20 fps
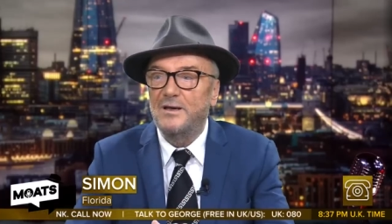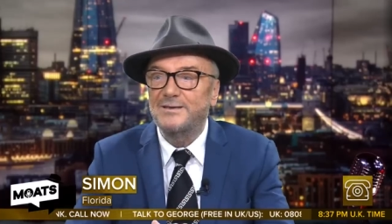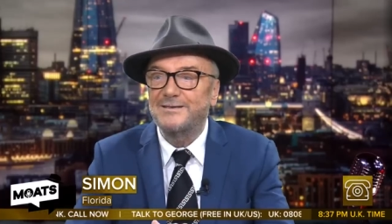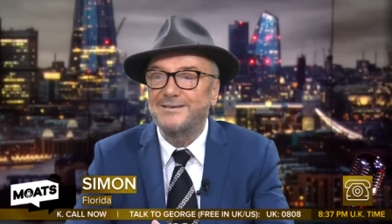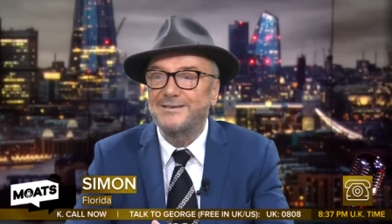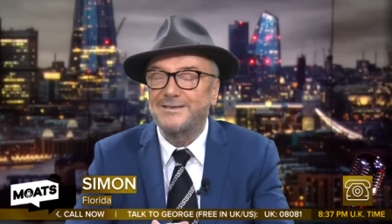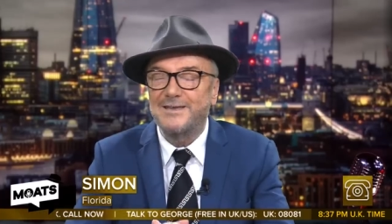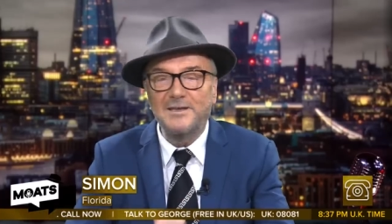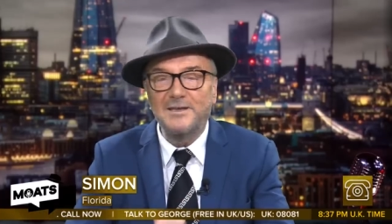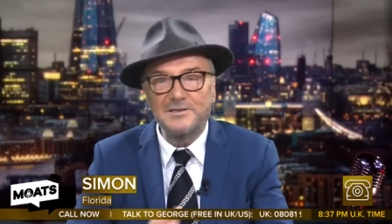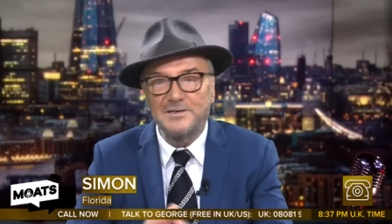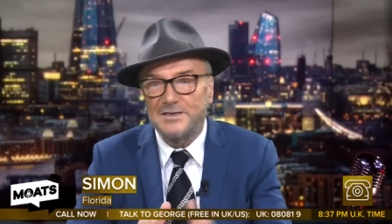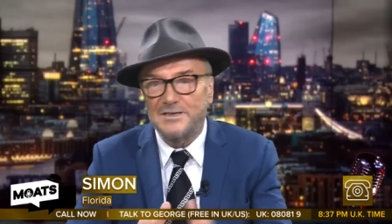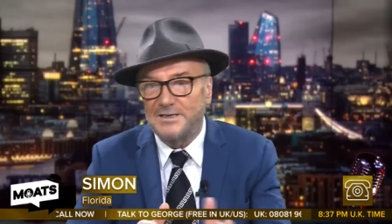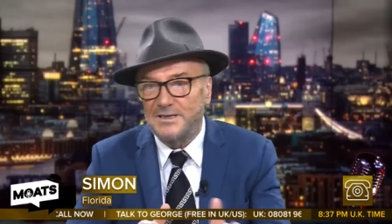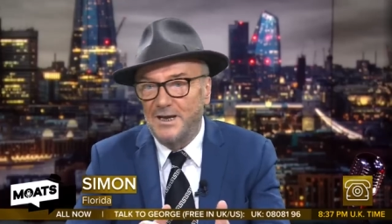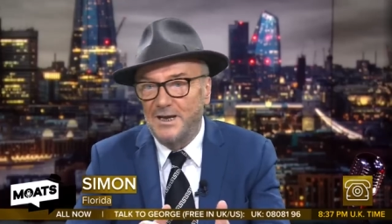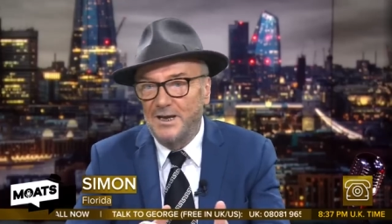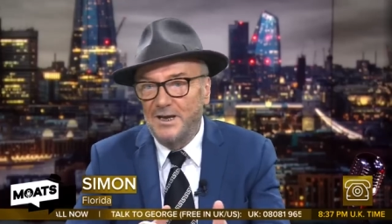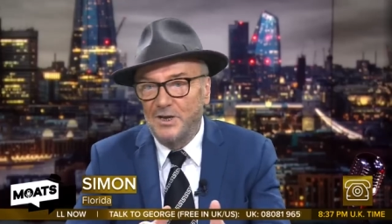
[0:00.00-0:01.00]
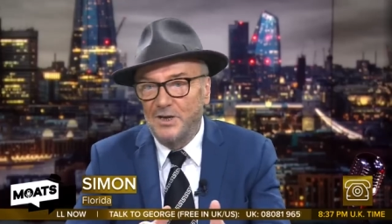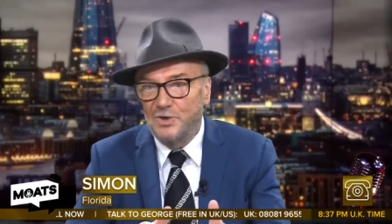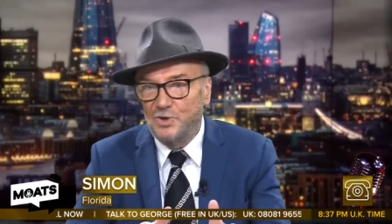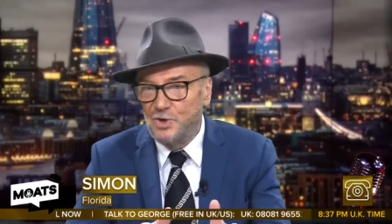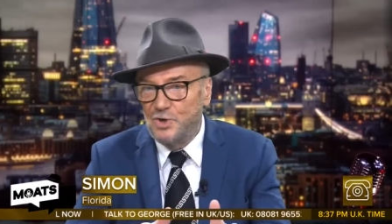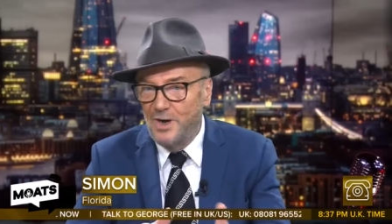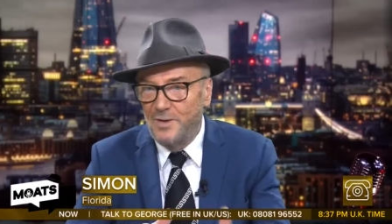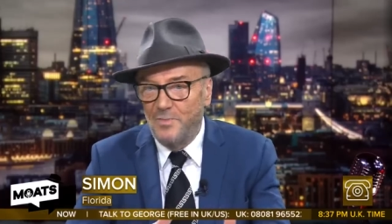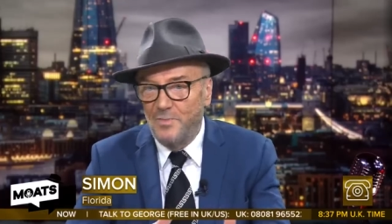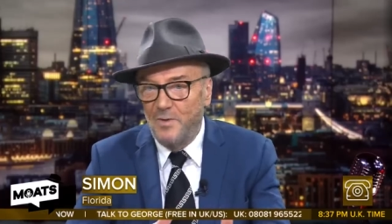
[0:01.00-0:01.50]
since
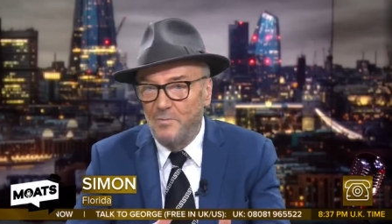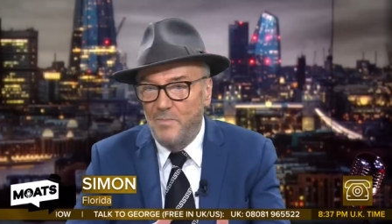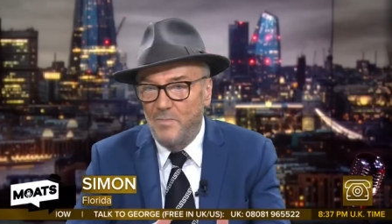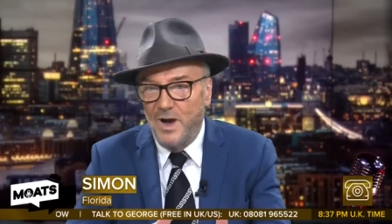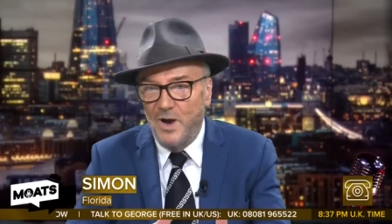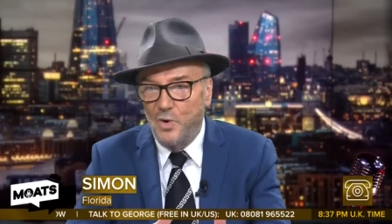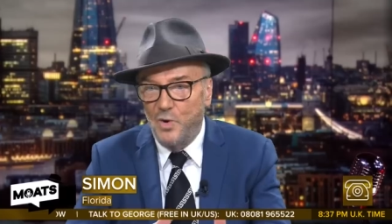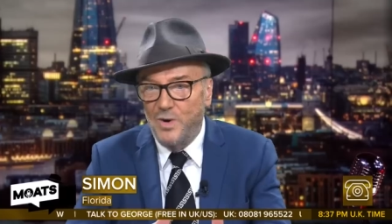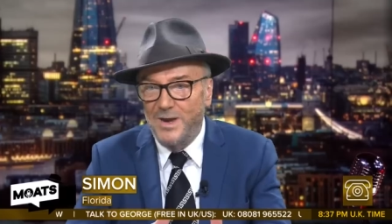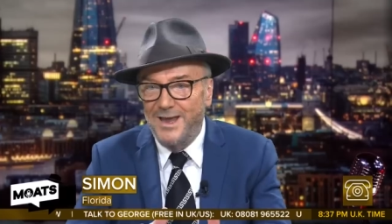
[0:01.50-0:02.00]
Chairman Mao.